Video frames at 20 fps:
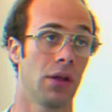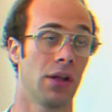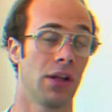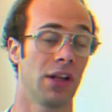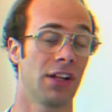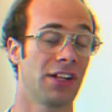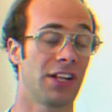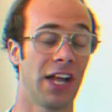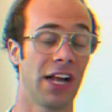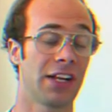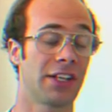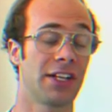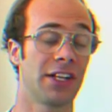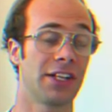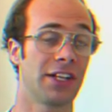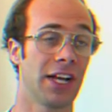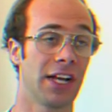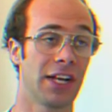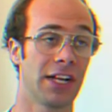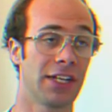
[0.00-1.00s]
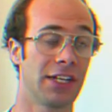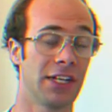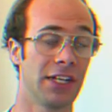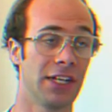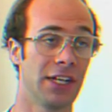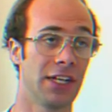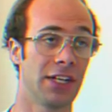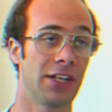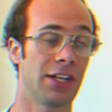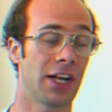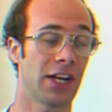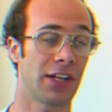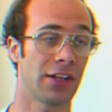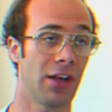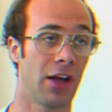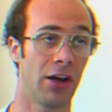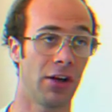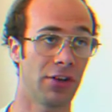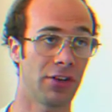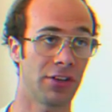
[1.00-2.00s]
Thanks to Sega CD's
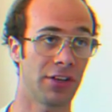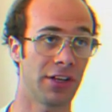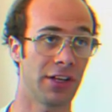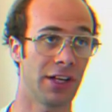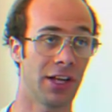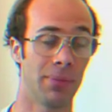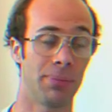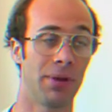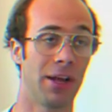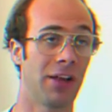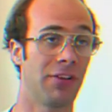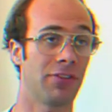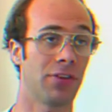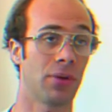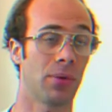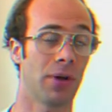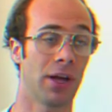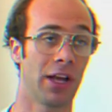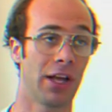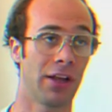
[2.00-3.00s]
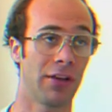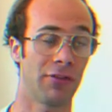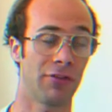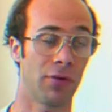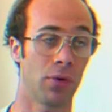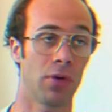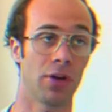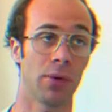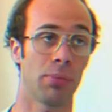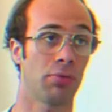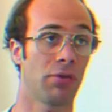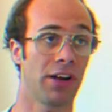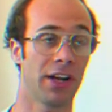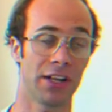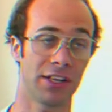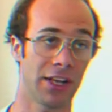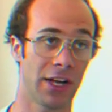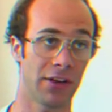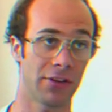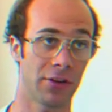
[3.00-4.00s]
technology, it paved the way for the
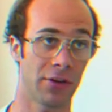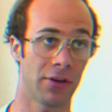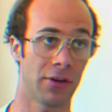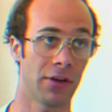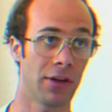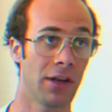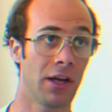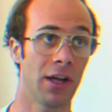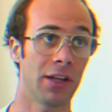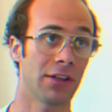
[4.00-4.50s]
predecessor,